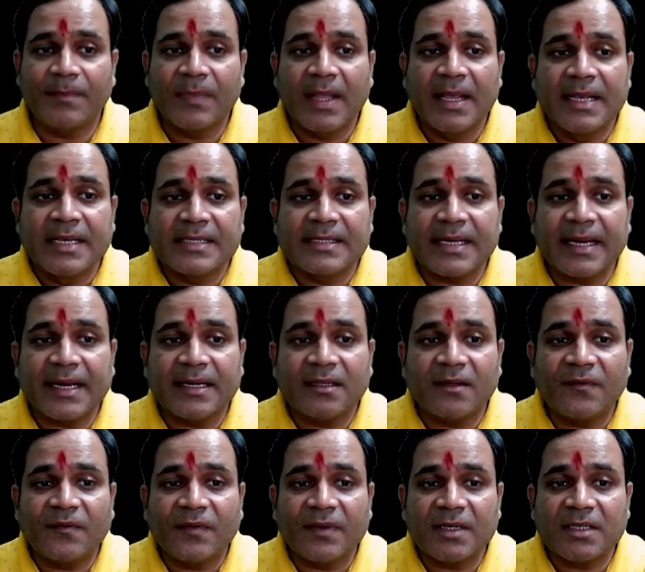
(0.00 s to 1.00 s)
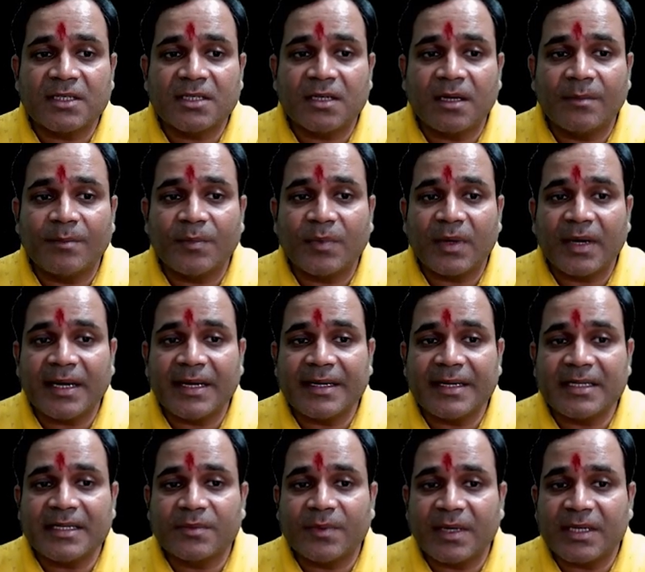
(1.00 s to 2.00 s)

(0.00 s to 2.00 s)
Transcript: Second, the first component is what?